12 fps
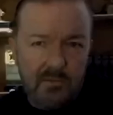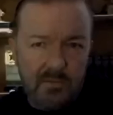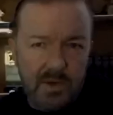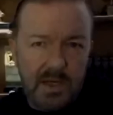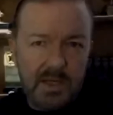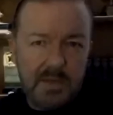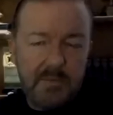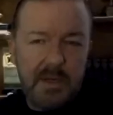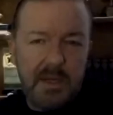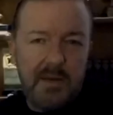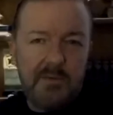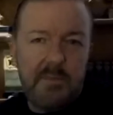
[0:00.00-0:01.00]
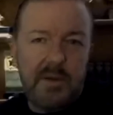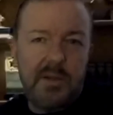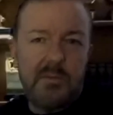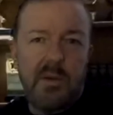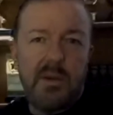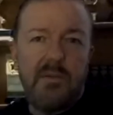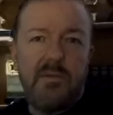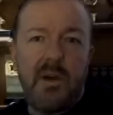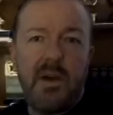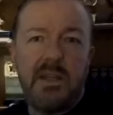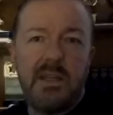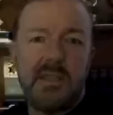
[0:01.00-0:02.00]
religious beliefs, because what you
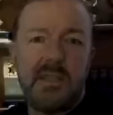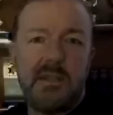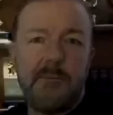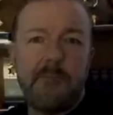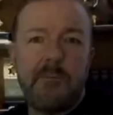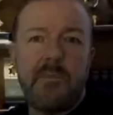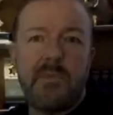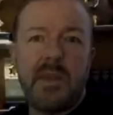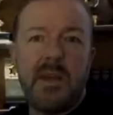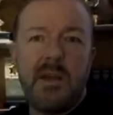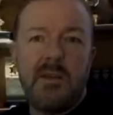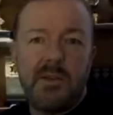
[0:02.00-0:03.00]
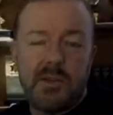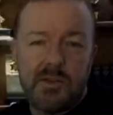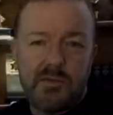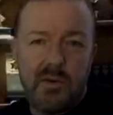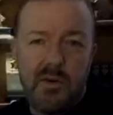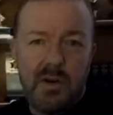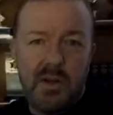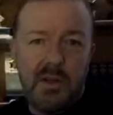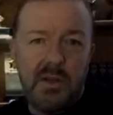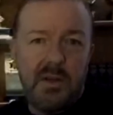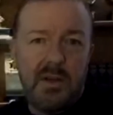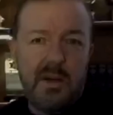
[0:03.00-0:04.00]
find is that the
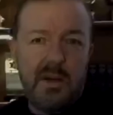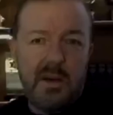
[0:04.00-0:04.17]
stronger